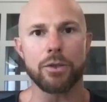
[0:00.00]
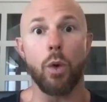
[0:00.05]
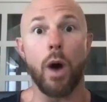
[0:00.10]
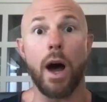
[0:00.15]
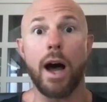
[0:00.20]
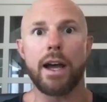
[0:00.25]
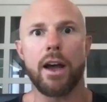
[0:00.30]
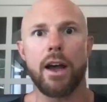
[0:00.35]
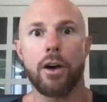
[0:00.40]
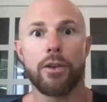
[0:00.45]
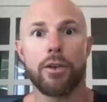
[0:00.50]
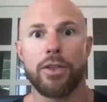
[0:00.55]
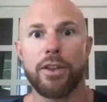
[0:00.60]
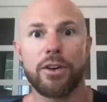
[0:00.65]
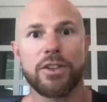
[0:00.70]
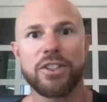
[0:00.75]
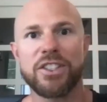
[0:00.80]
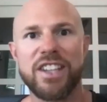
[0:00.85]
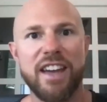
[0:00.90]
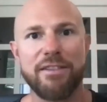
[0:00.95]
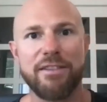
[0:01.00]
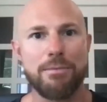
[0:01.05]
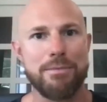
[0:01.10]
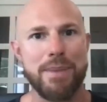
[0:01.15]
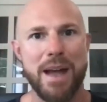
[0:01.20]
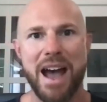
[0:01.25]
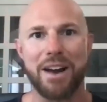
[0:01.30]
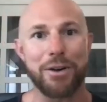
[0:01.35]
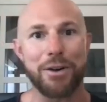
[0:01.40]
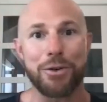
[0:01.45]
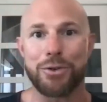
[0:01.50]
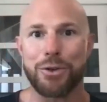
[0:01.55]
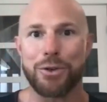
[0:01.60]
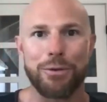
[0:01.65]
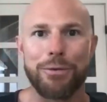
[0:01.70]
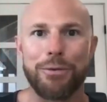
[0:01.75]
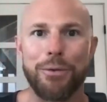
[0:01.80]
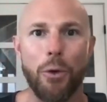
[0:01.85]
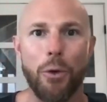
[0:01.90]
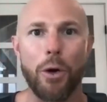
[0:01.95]
Why aren't there seven patterns or
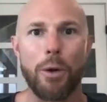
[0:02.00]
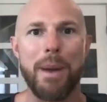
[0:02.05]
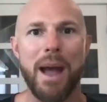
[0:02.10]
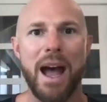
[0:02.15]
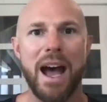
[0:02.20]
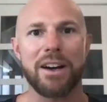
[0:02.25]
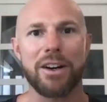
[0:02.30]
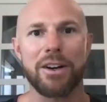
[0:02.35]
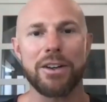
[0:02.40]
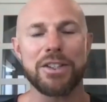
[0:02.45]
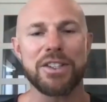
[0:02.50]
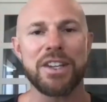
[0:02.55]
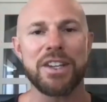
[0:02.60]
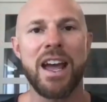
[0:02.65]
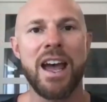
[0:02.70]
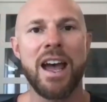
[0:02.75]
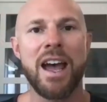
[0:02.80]
four patterns?